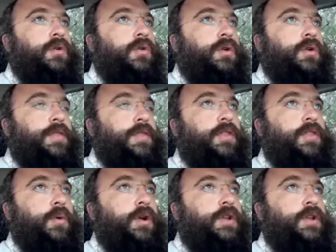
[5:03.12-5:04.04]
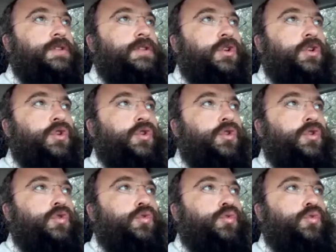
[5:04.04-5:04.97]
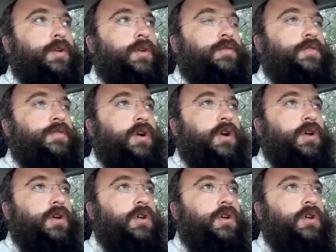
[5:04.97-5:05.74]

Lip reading: think the word is revere,